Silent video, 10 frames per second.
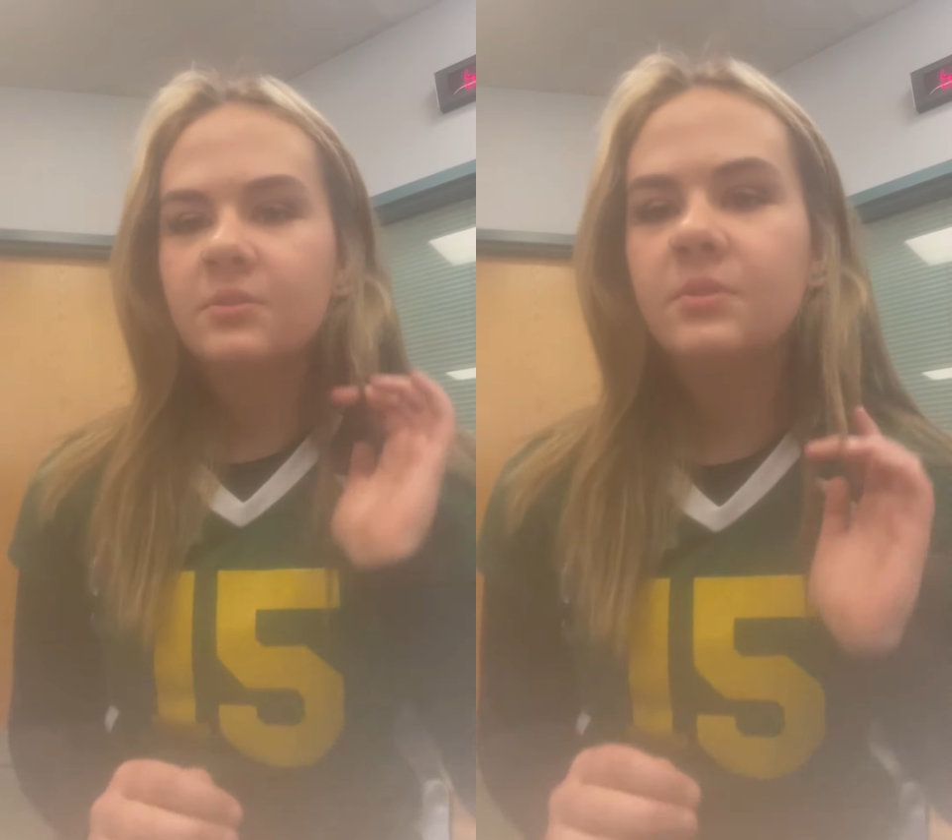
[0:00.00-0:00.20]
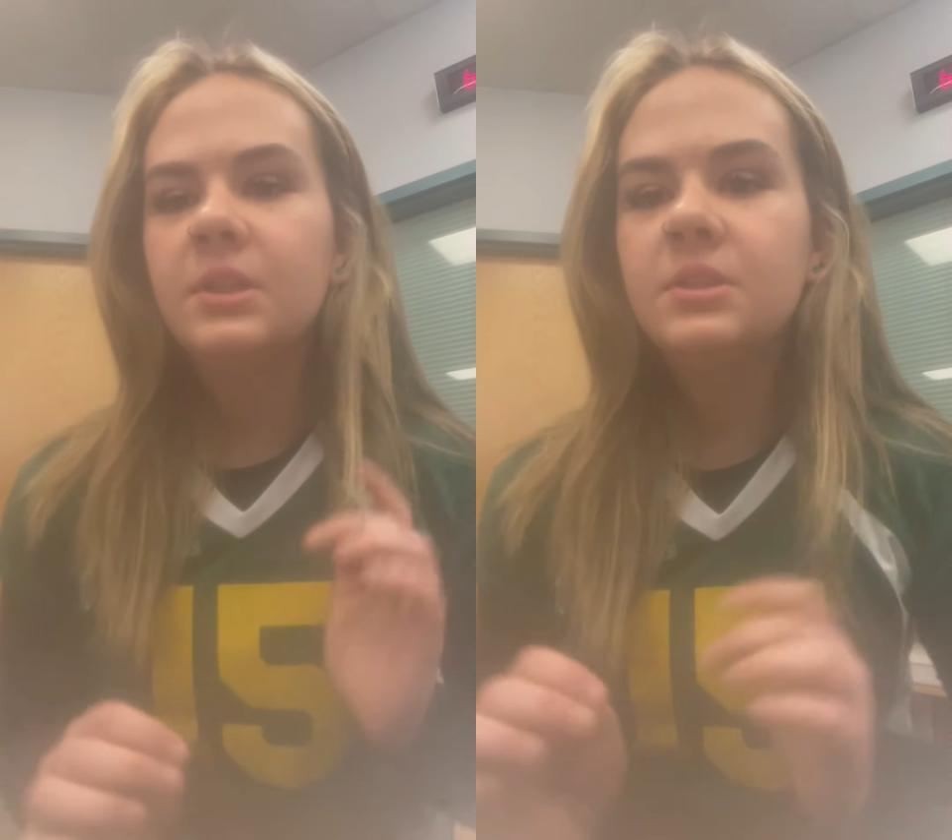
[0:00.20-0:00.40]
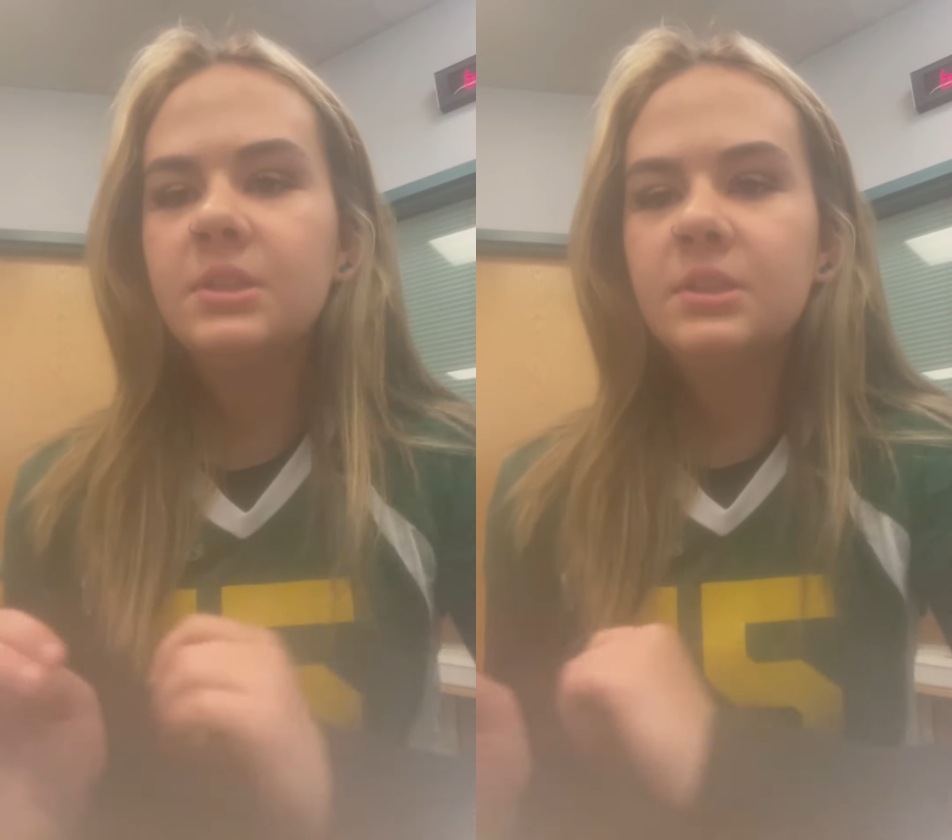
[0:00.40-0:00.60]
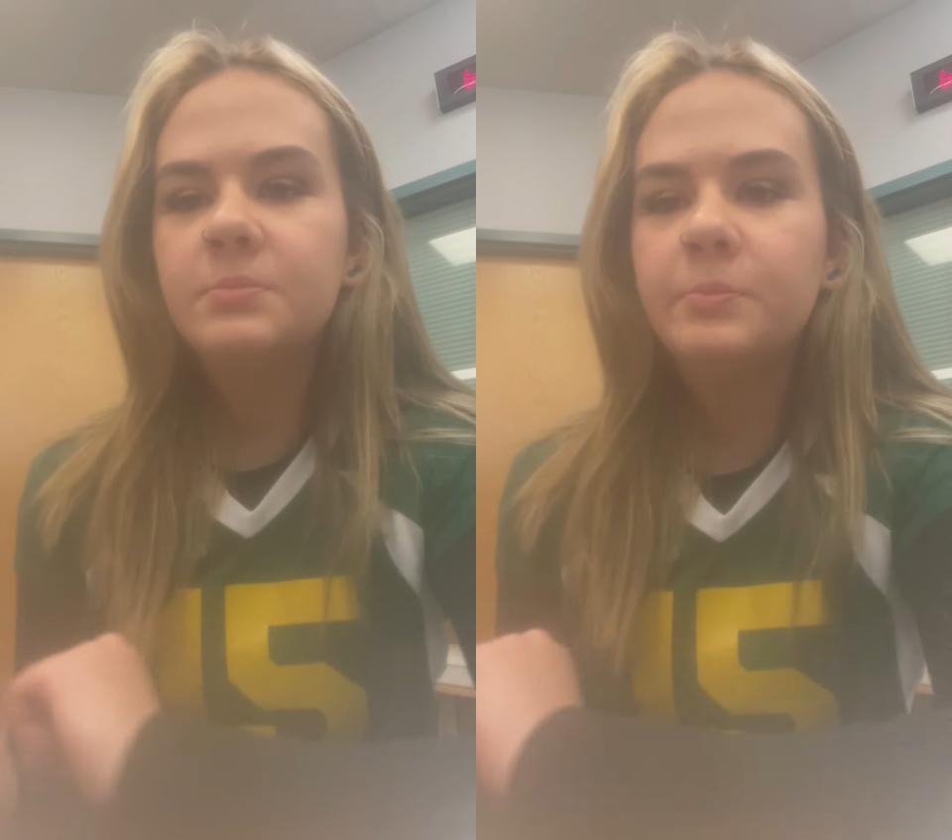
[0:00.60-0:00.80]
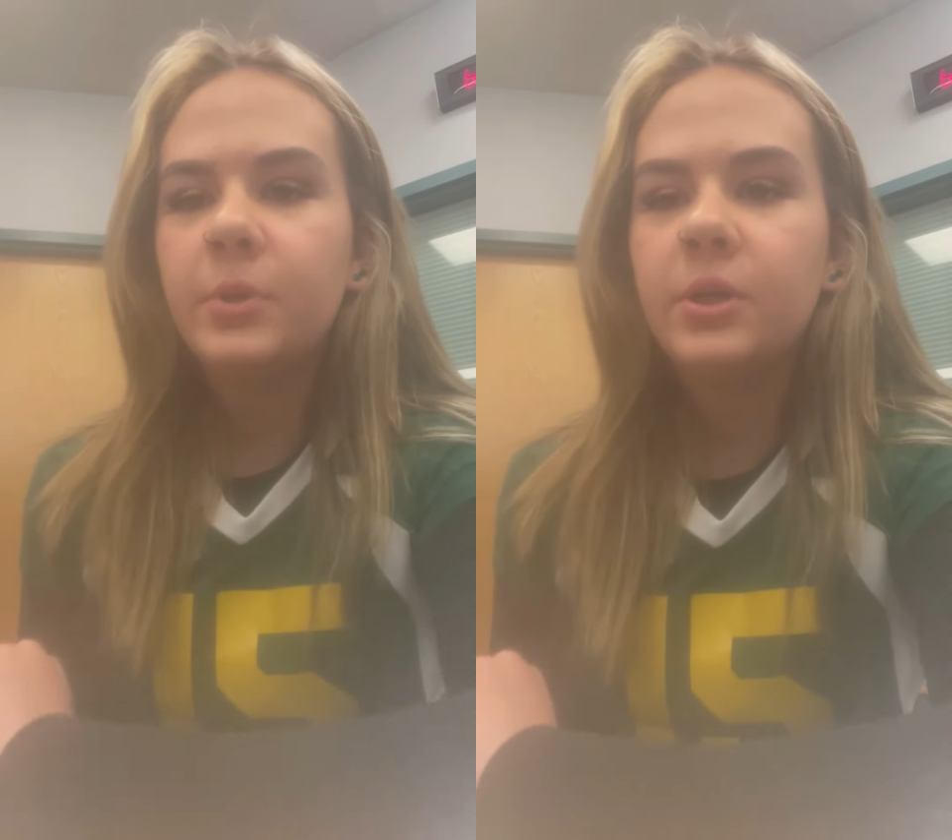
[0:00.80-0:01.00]
this is
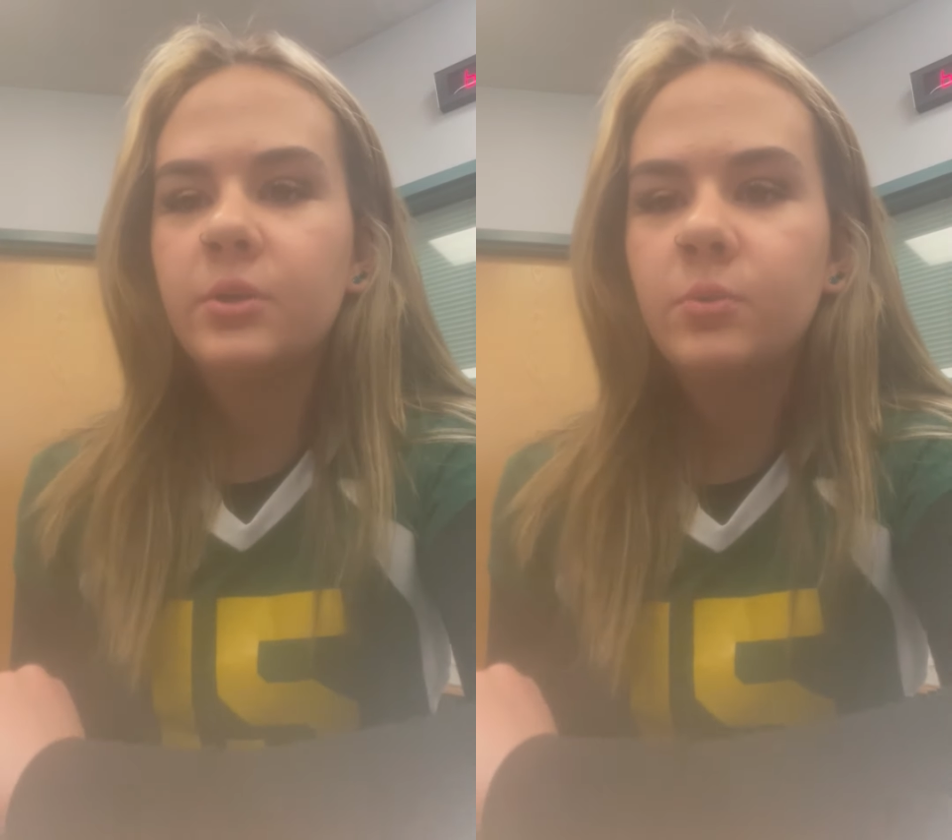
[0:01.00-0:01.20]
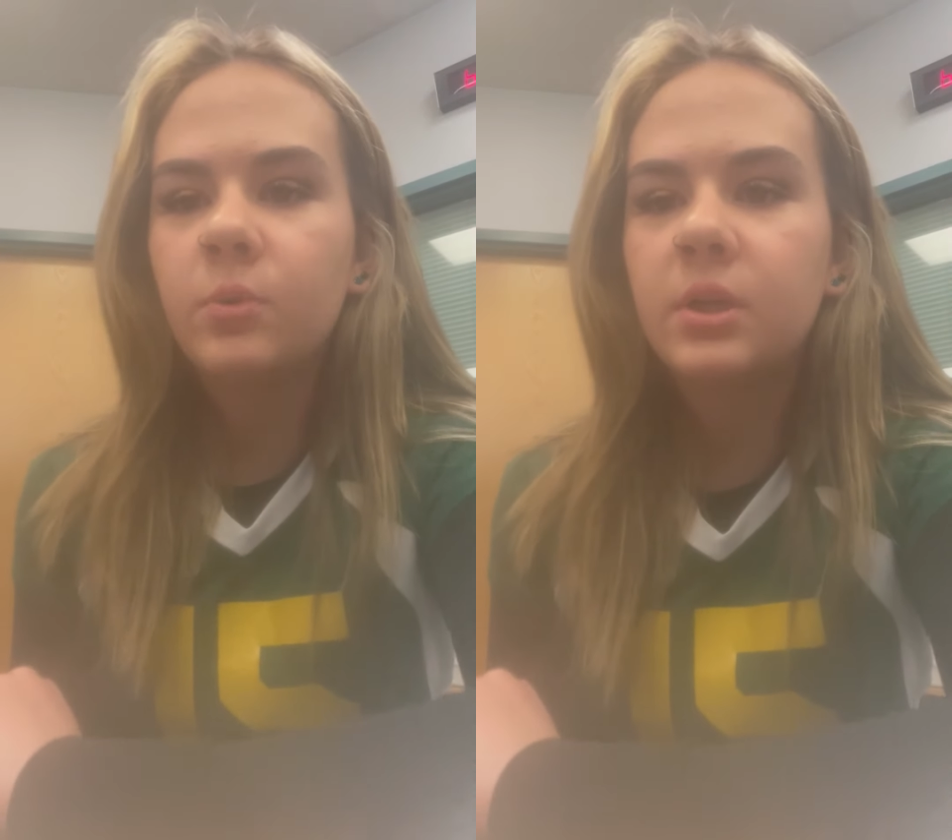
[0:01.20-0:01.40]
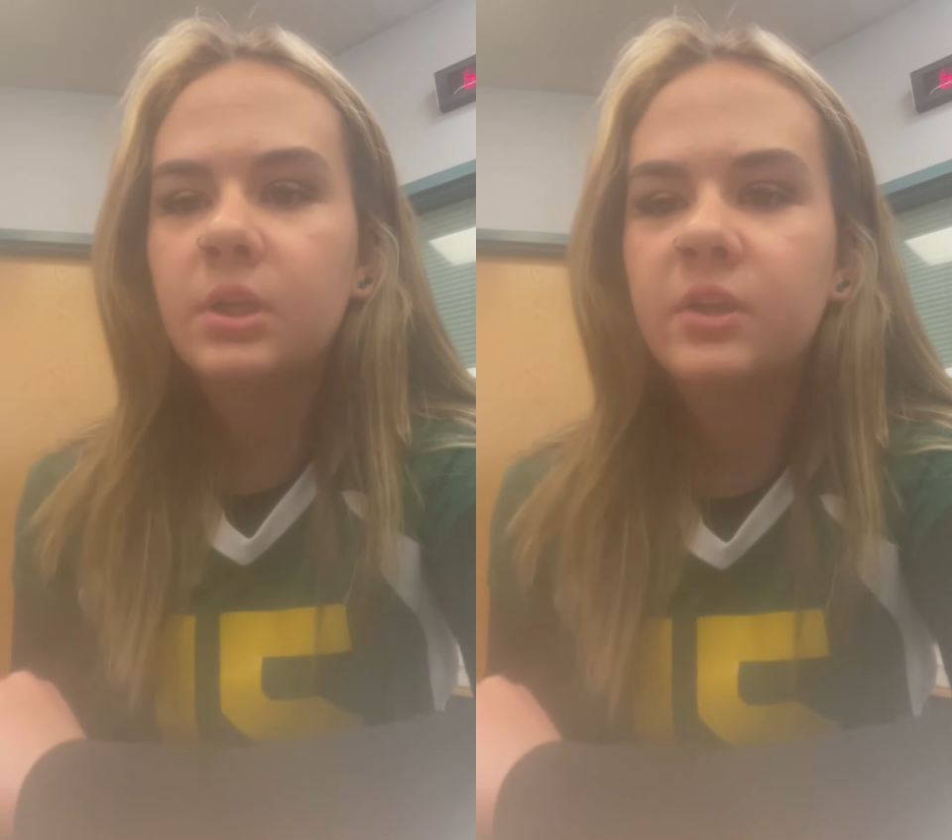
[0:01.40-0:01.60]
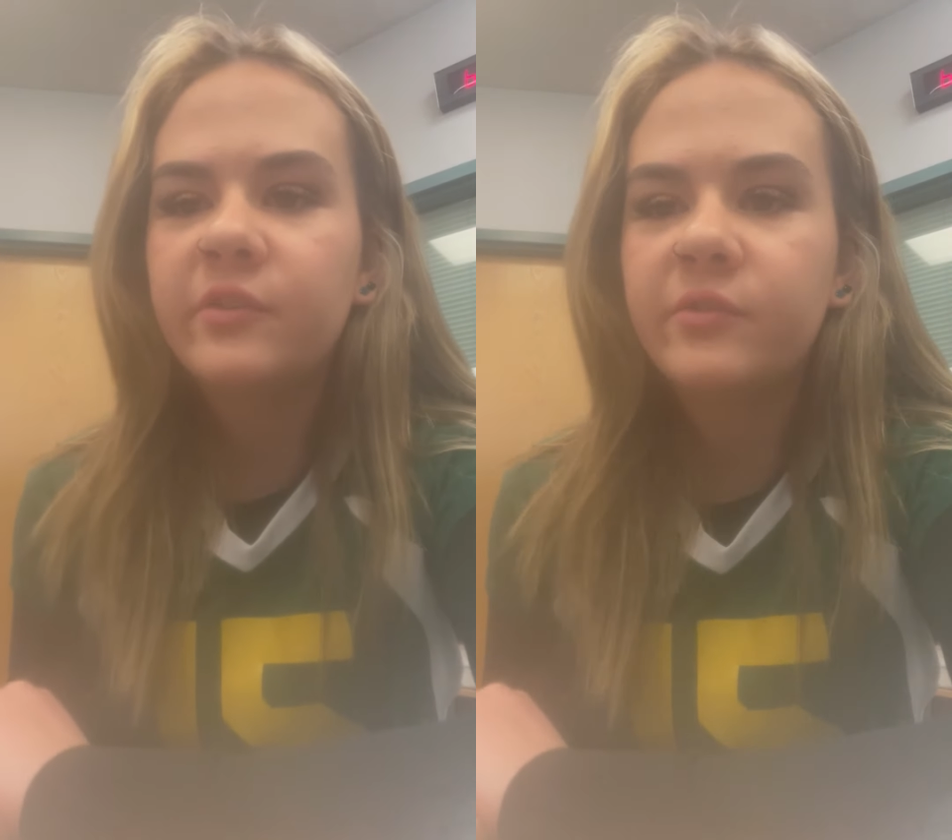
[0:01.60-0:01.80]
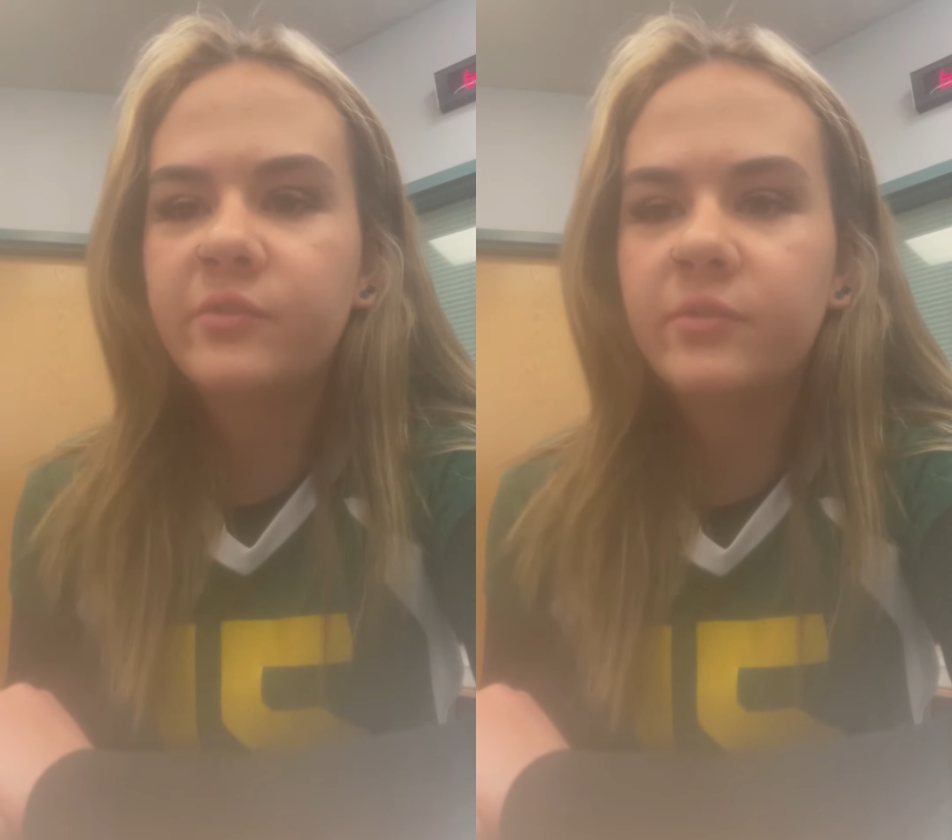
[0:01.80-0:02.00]
part one of